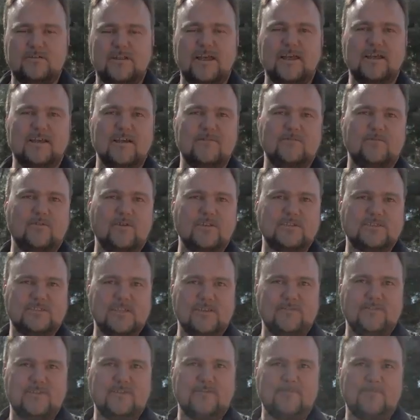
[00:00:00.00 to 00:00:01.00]

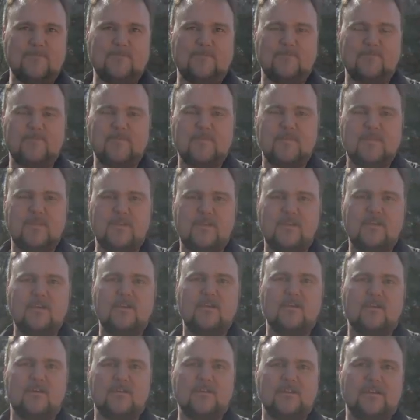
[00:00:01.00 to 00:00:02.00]
AK47.
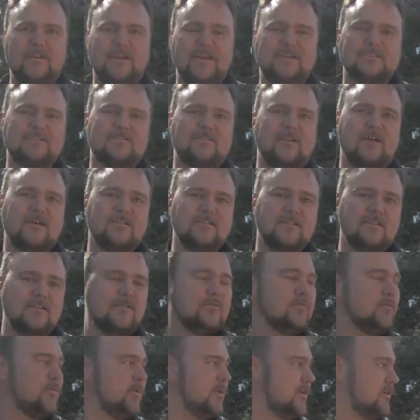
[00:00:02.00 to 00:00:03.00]
On the next round
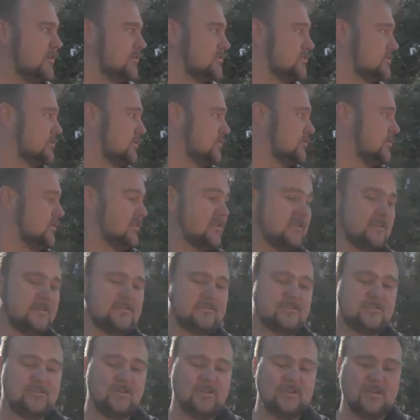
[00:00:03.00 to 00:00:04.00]
we're going to shoot with a
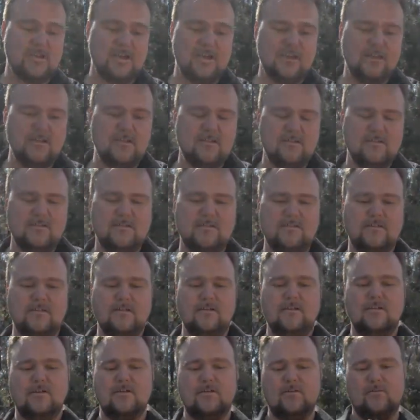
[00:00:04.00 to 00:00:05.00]
shotgun,
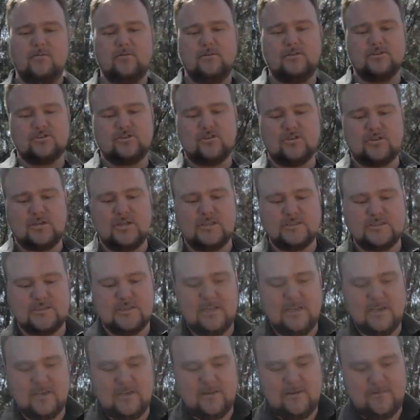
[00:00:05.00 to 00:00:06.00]

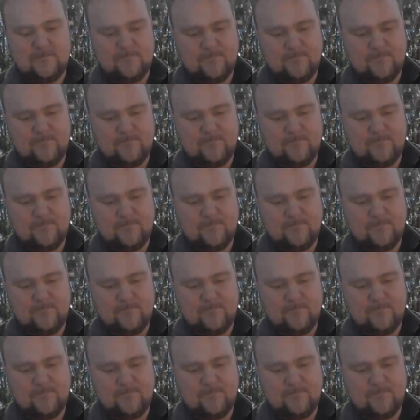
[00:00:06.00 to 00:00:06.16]
slug,